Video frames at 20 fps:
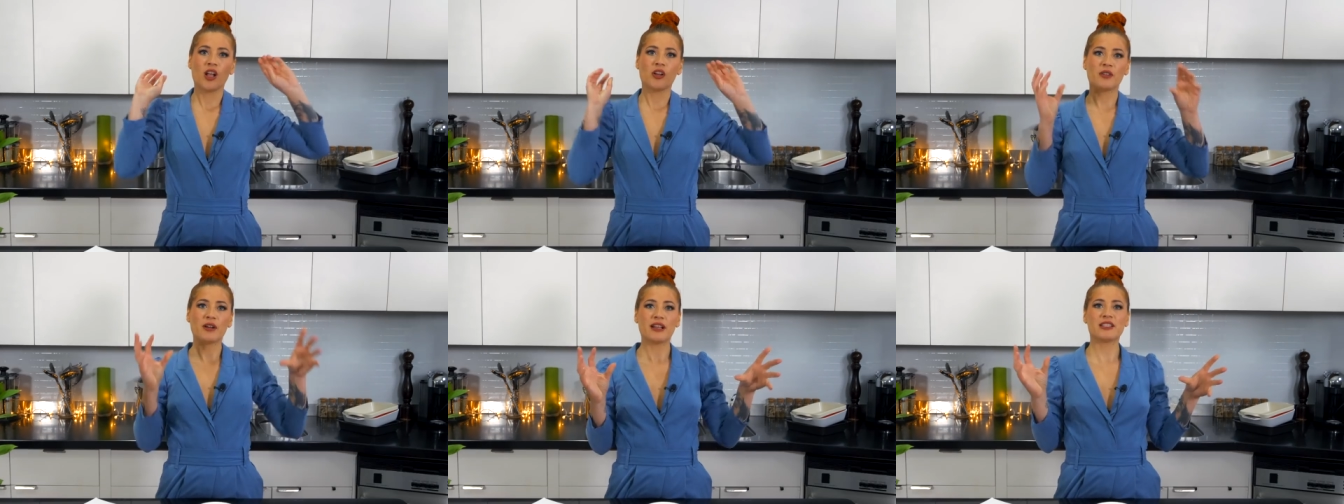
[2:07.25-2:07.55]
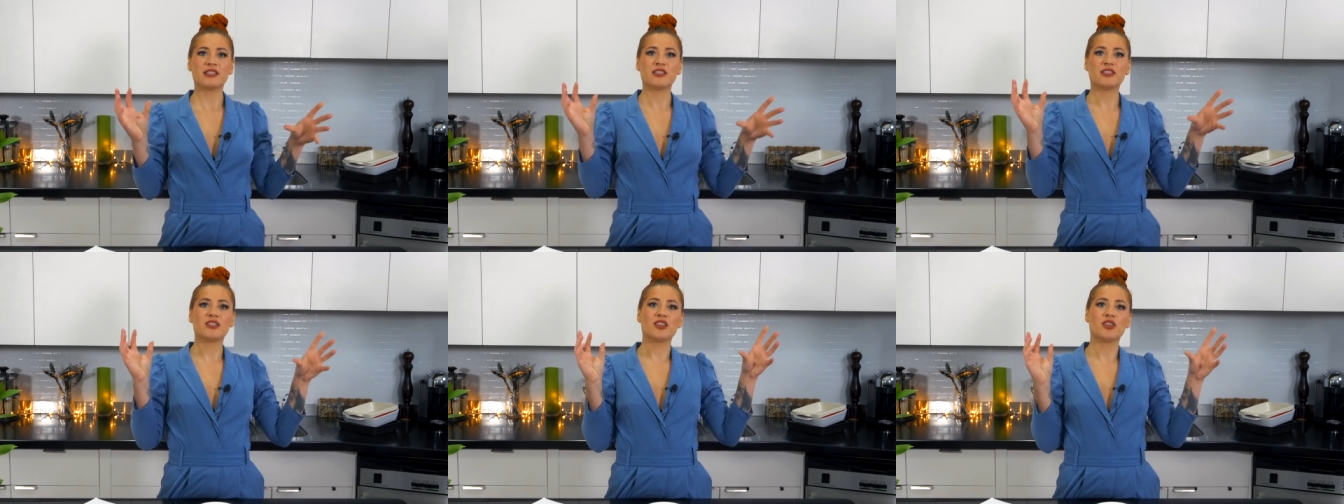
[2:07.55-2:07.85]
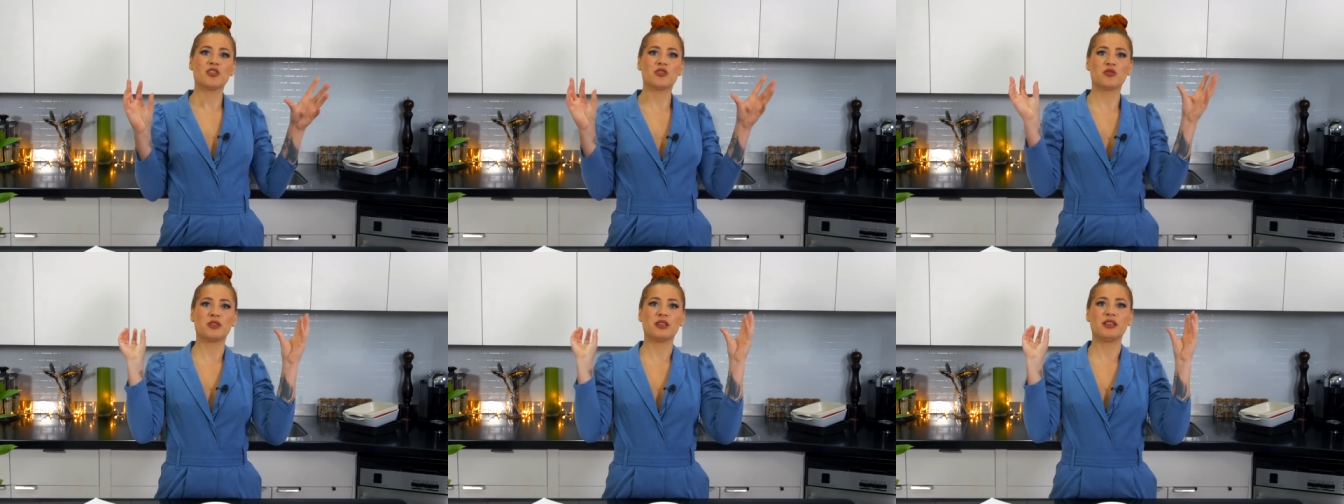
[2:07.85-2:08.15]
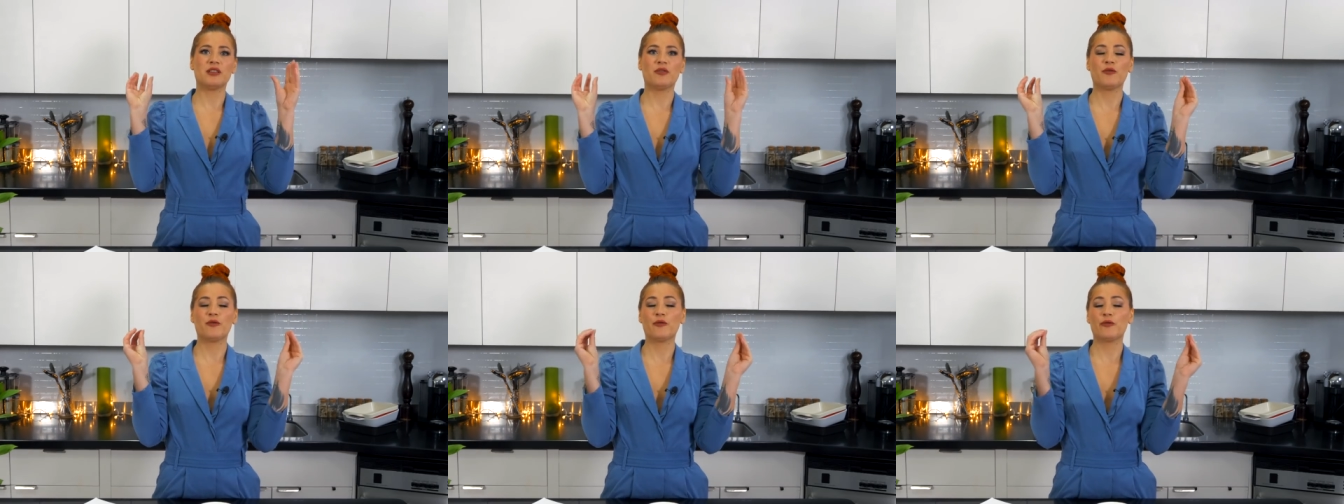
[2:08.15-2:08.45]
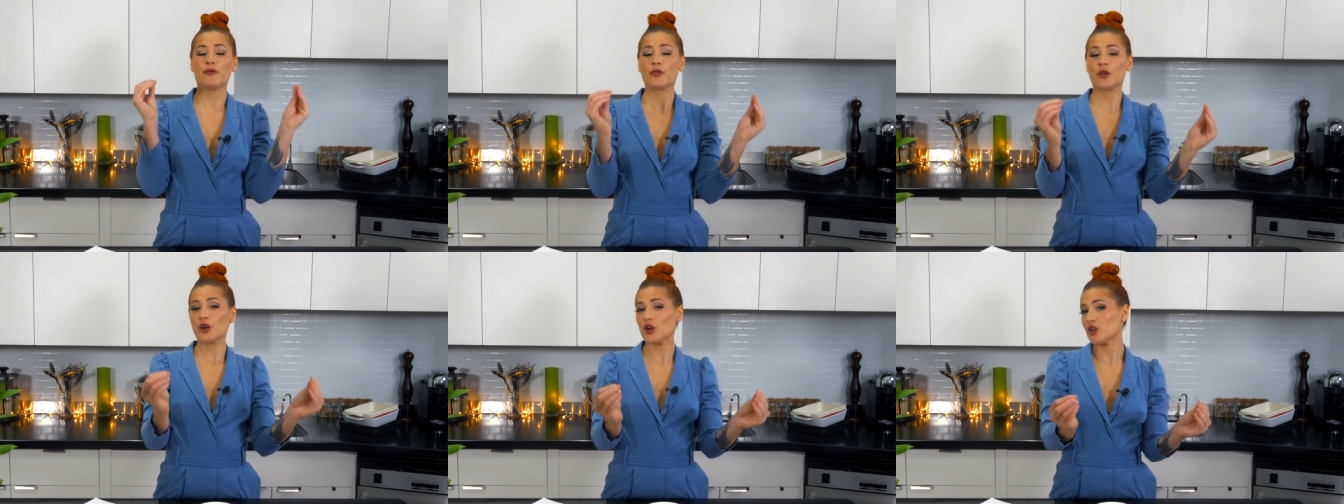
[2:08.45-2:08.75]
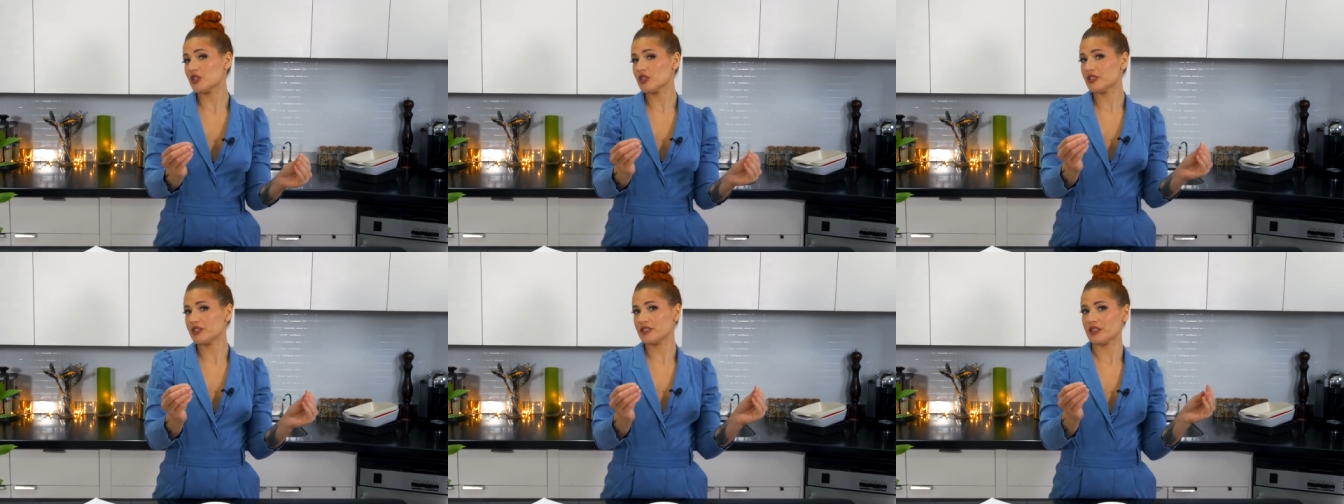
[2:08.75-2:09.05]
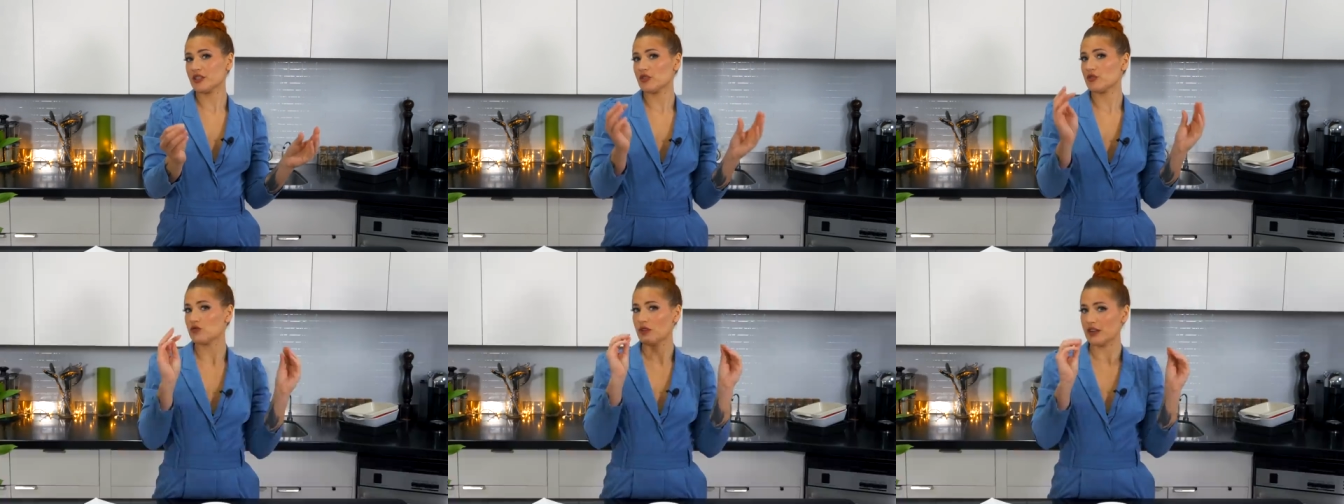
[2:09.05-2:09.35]
All right, so the
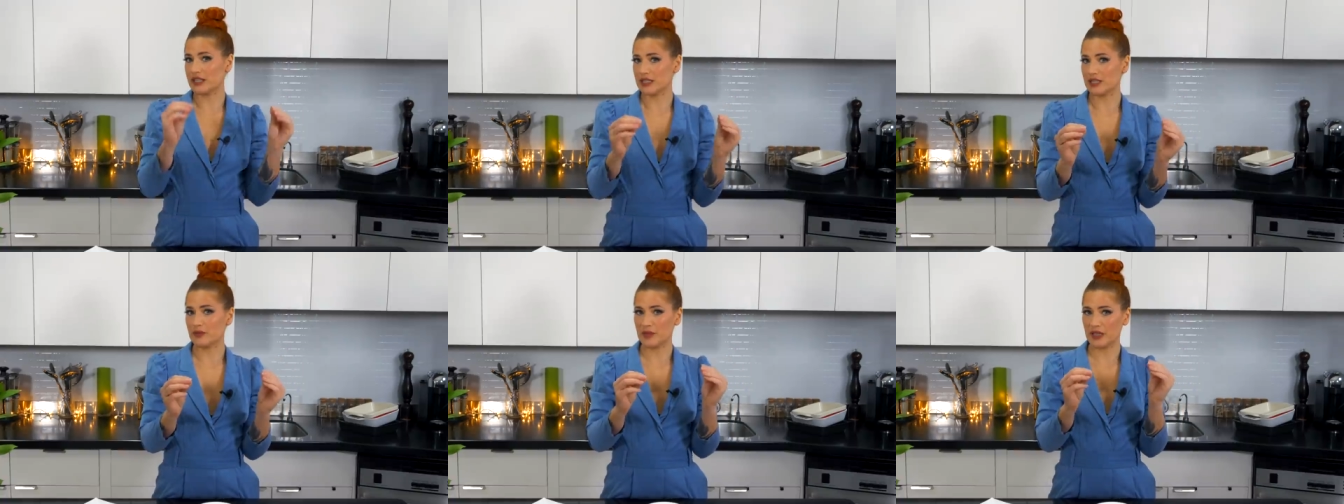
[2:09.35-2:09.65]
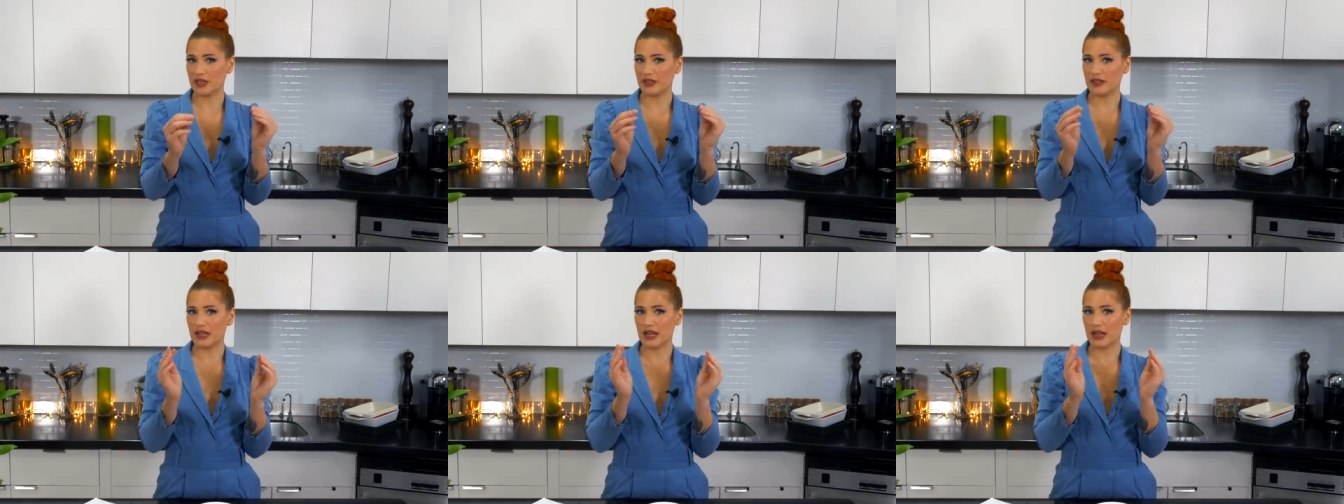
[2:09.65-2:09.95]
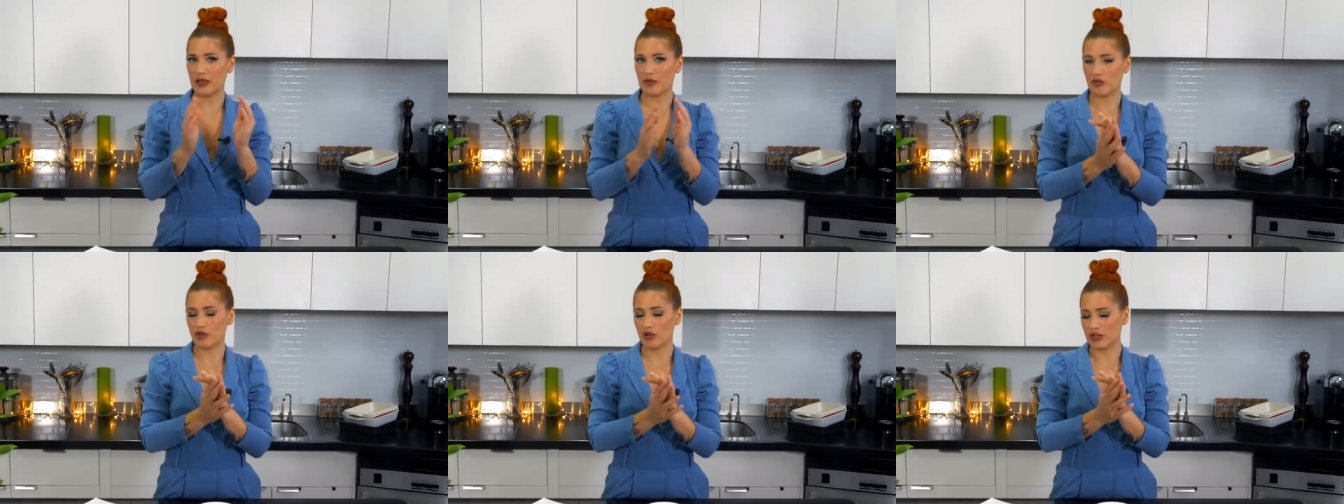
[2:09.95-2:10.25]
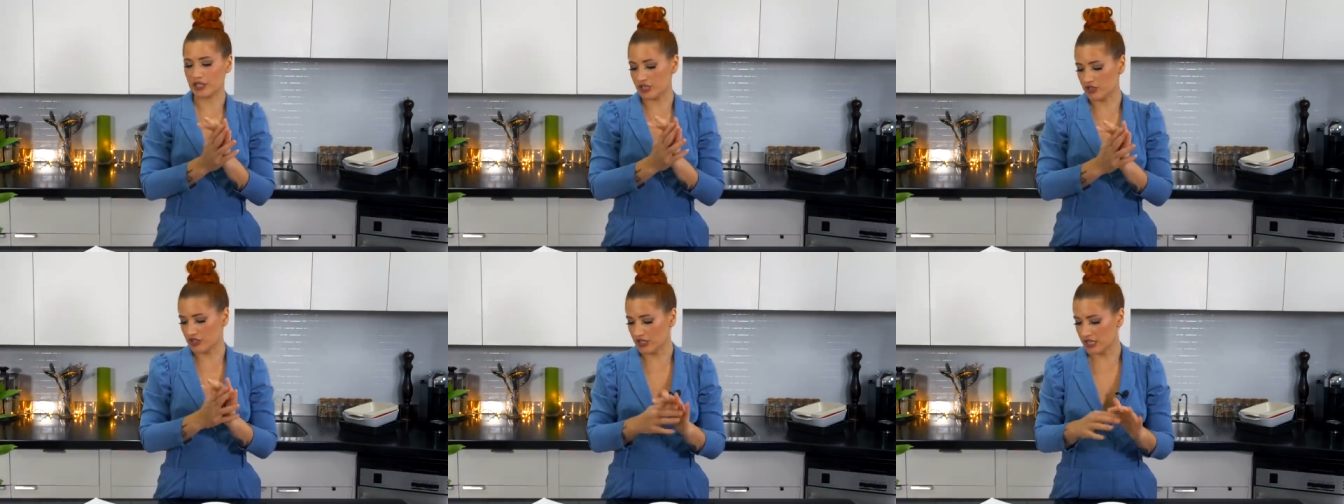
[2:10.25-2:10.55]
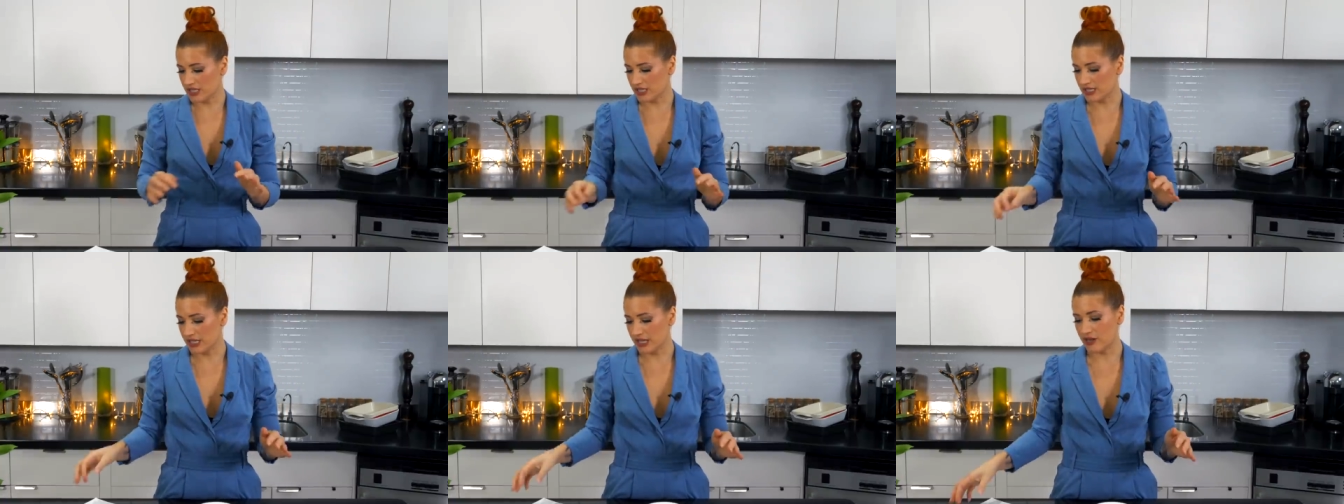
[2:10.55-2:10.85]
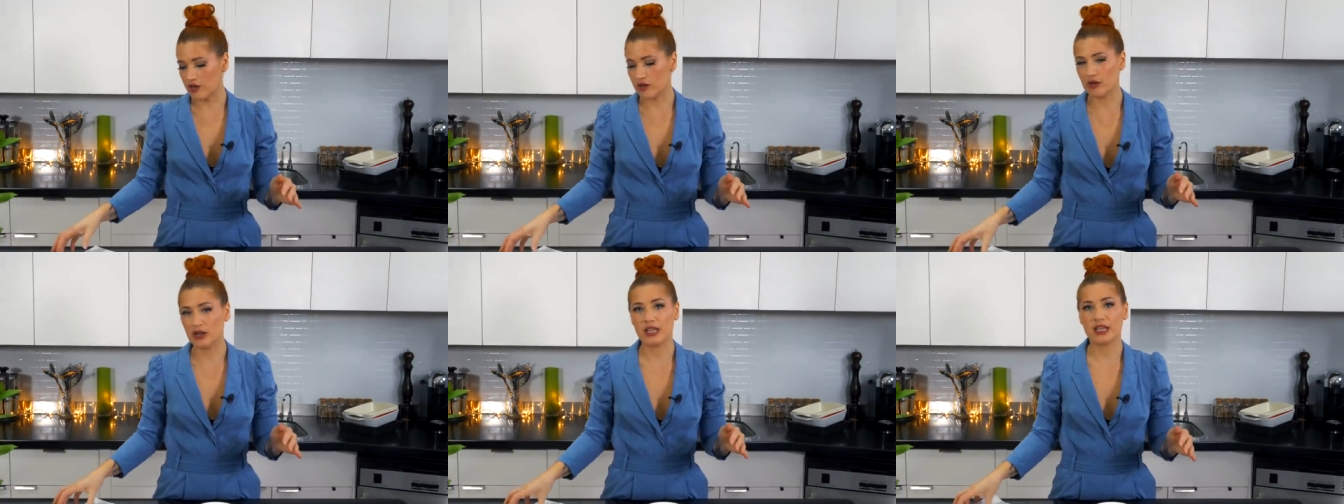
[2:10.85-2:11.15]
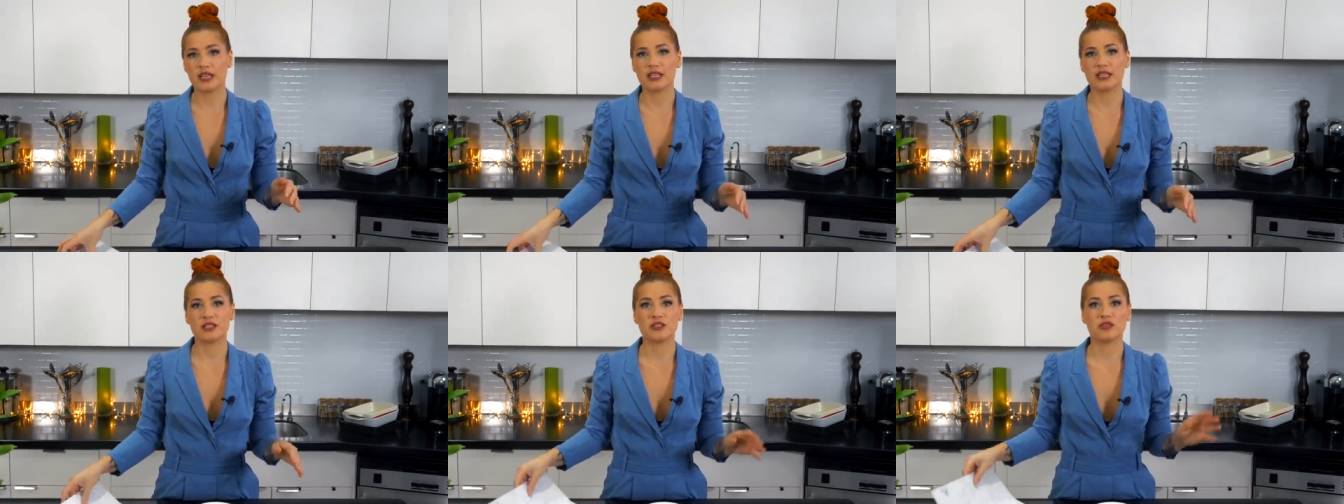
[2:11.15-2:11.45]
first recipe that I'm going to test out
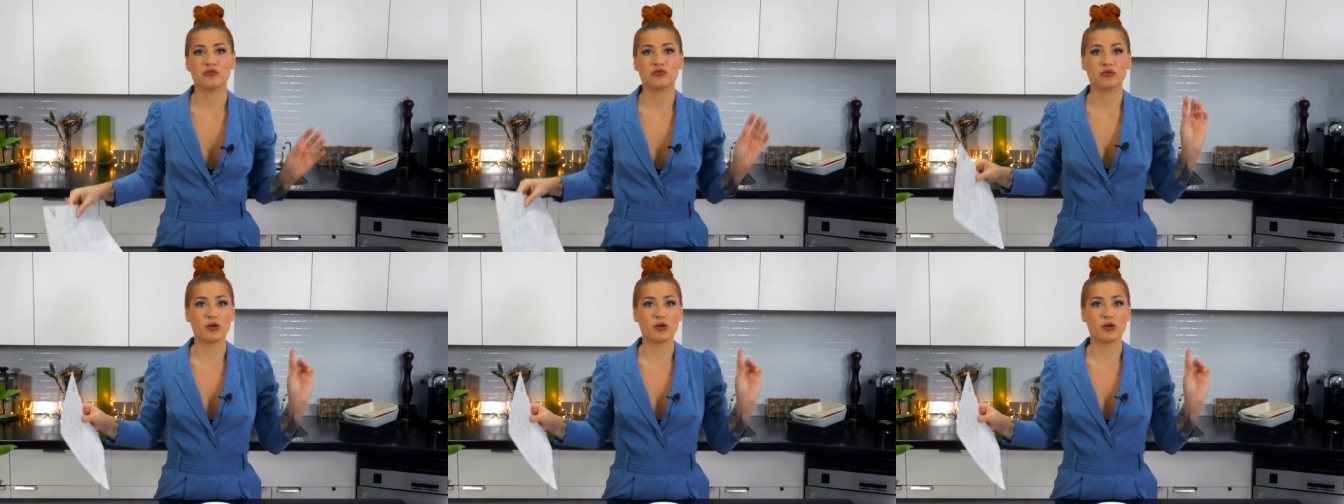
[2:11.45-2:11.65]
is